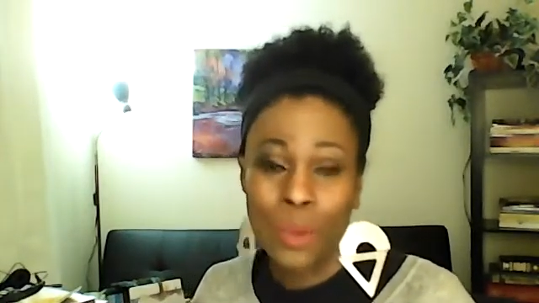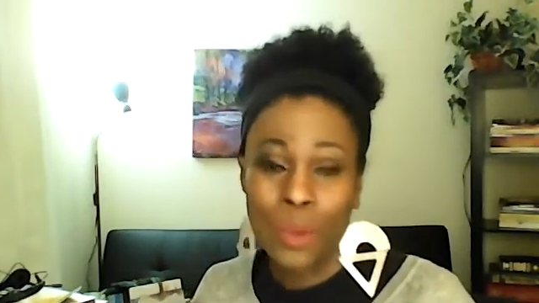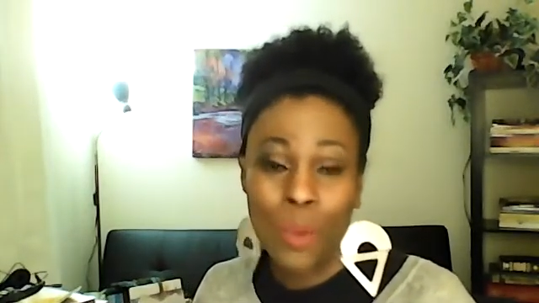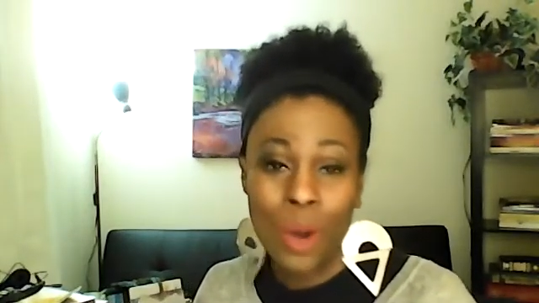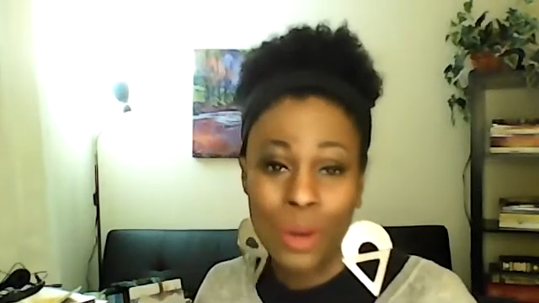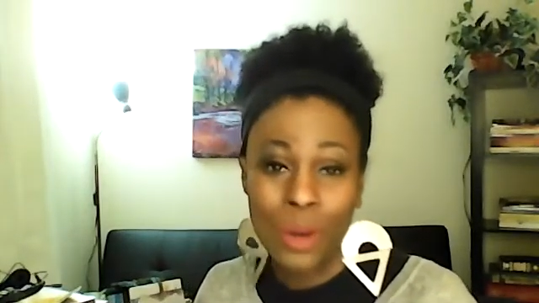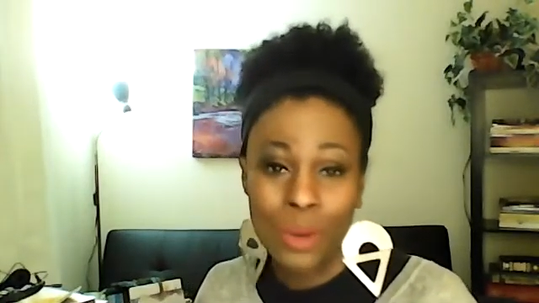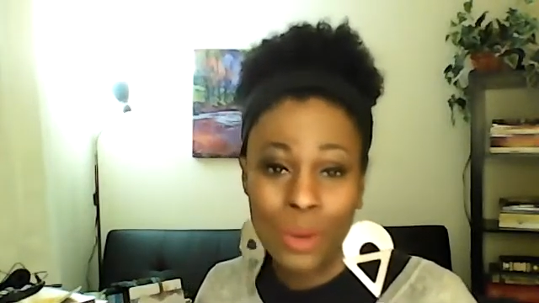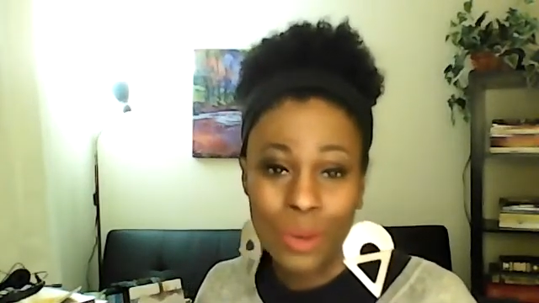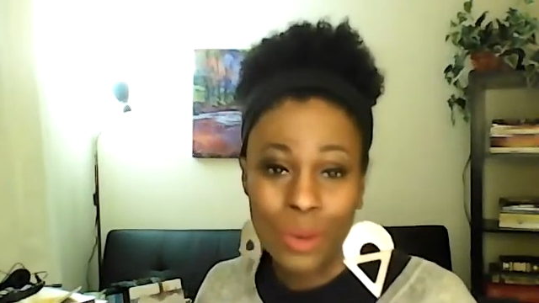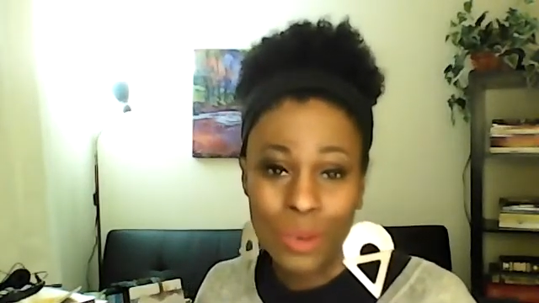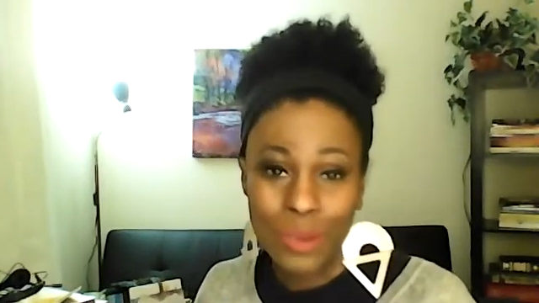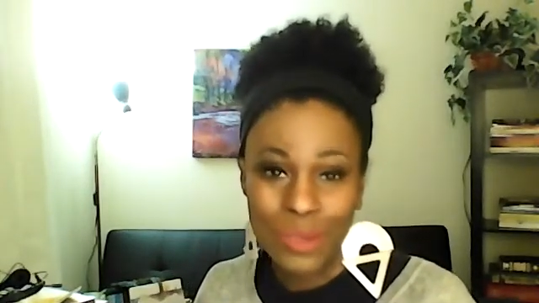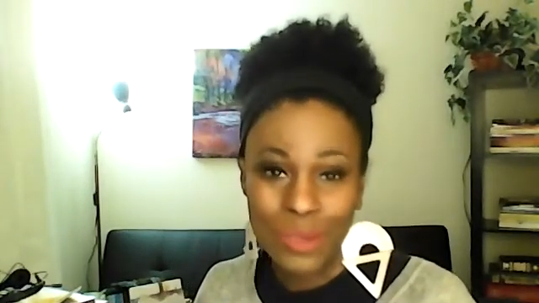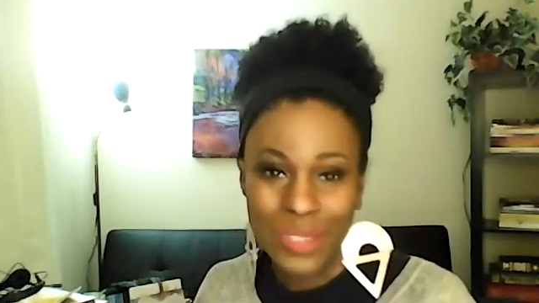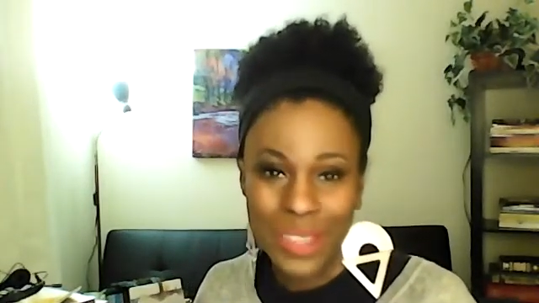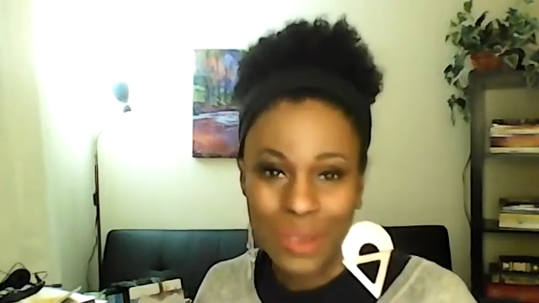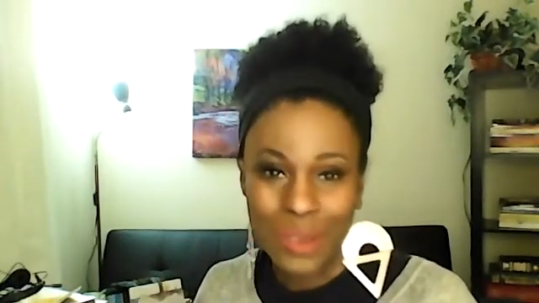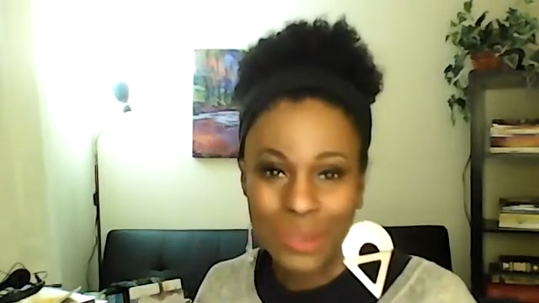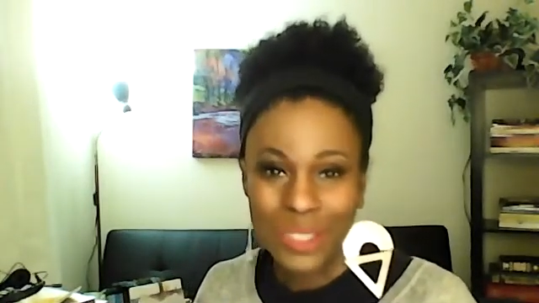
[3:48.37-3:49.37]
water
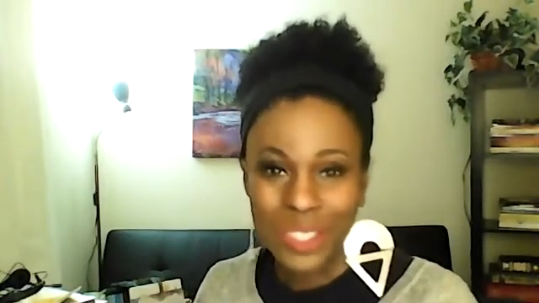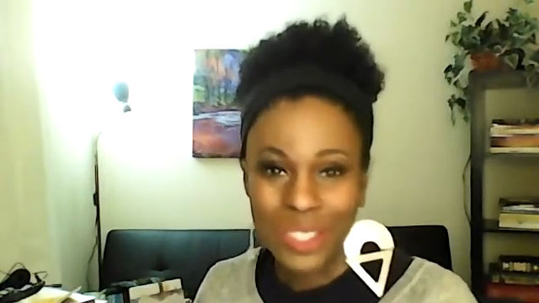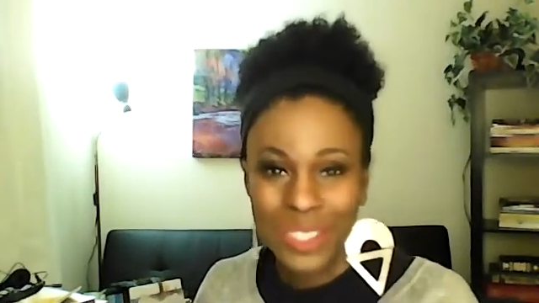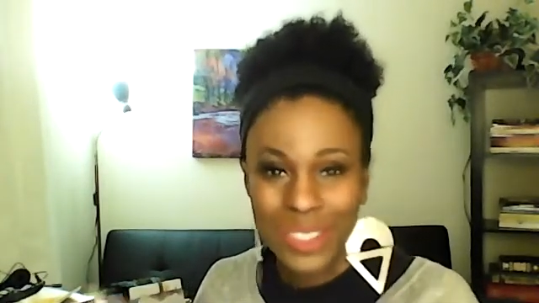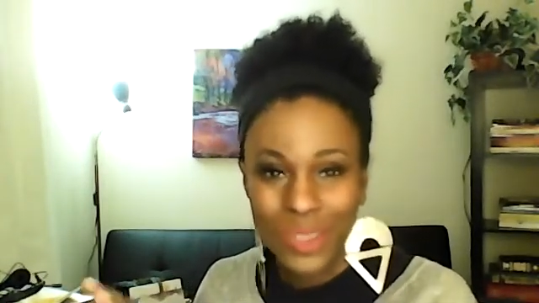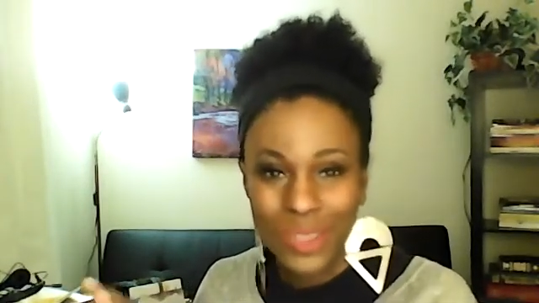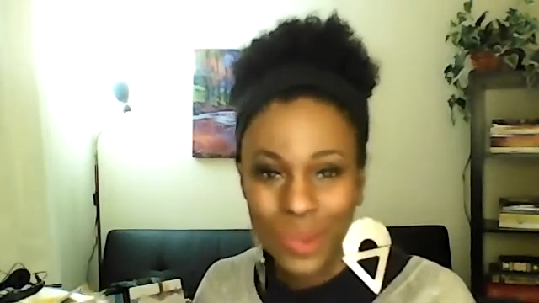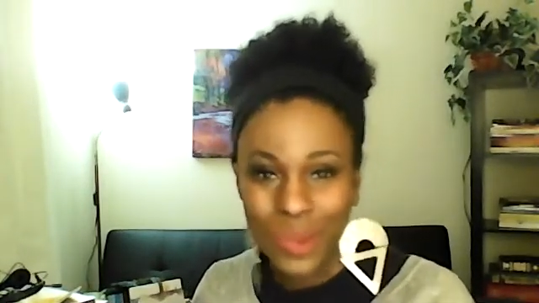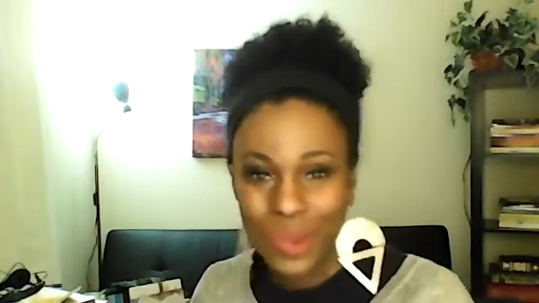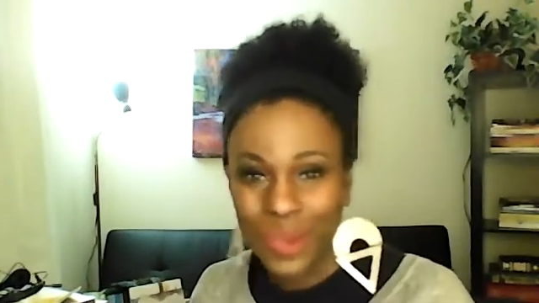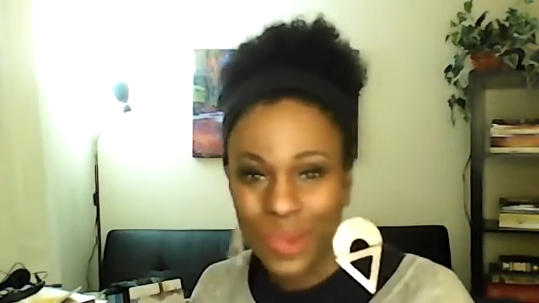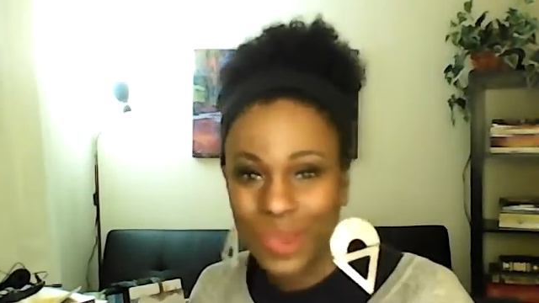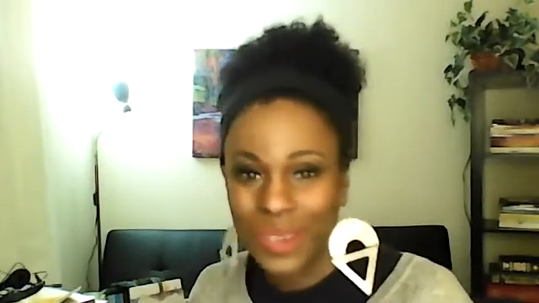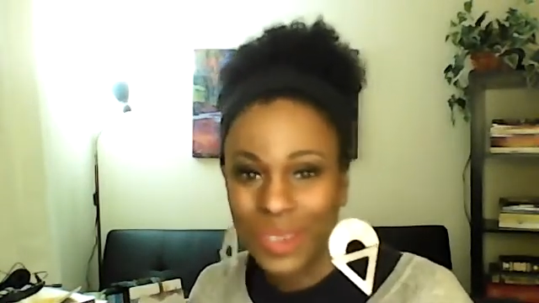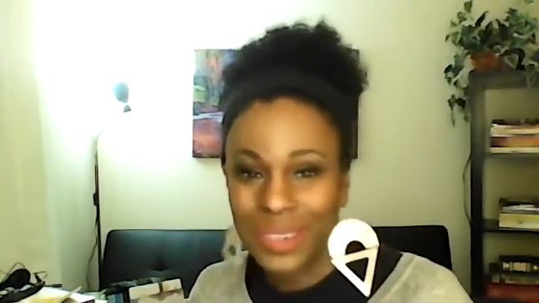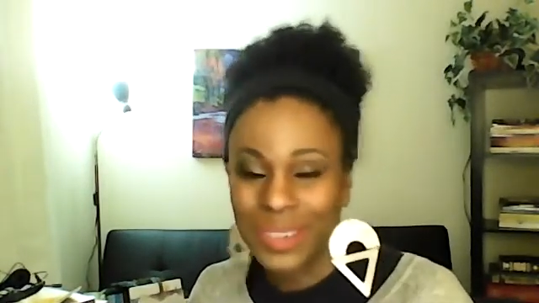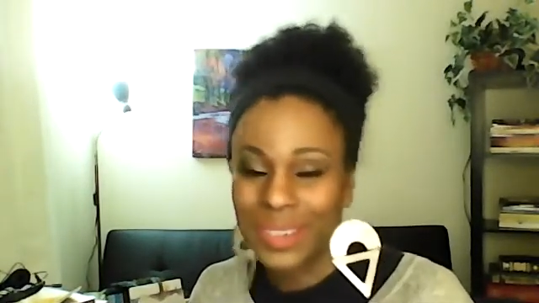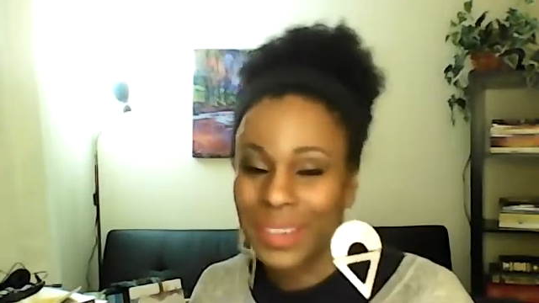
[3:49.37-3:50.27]
hose that was just on,